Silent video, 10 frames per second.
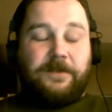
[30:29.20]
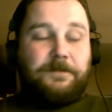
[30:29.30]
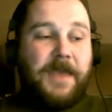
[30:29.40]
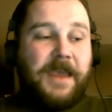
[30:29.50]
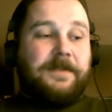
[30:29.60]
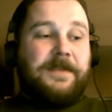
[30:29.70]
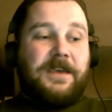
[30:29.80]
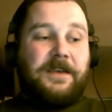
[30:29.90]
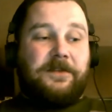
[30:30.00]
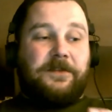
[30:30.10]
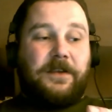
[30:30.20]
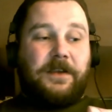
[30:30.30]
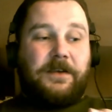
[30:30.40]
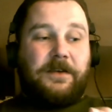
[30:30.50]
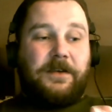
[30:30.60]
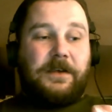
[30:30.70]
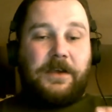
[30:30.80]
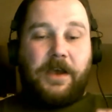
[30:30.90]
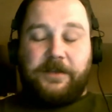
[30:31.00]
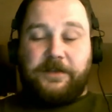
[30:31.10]
make this
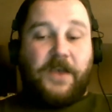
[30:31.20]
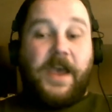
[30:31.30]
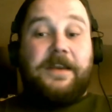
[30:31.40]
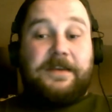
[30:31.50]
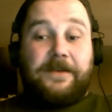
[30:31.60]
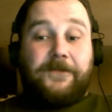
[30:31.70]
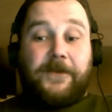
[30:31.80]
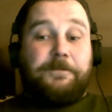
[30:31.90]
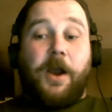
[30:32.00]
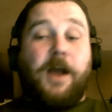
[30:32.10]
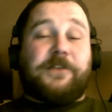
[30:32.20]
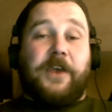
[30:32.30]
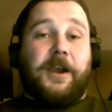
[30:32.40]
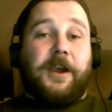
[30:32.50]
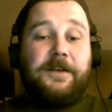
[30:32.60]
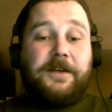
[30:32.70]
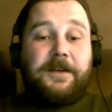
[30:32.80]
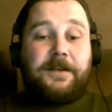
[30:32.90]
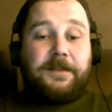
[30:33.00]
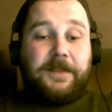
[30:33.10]
a scientific project.
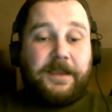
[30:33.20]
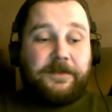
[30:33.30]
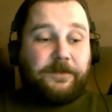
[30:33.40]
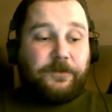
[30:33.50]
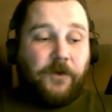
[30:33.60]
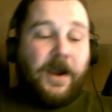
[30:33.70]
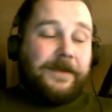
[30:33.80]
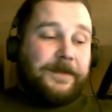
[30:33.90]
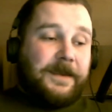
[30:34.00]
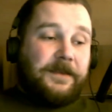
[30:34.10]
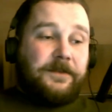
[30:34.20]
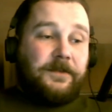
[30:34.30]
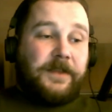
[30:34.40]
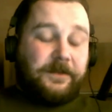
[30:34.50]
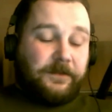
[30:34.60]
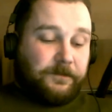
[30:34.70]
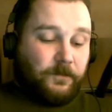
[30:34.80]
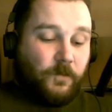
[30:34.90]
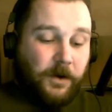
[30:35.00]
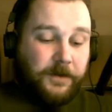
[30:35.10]
Let's
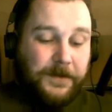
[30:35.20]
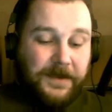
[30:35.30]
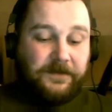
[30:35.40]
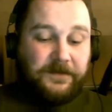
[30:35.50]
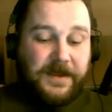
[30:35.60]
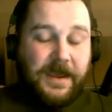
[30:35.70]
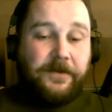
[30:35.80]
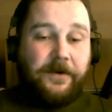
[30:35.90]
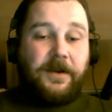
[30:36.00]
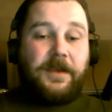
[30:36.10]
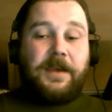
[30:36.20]
work things together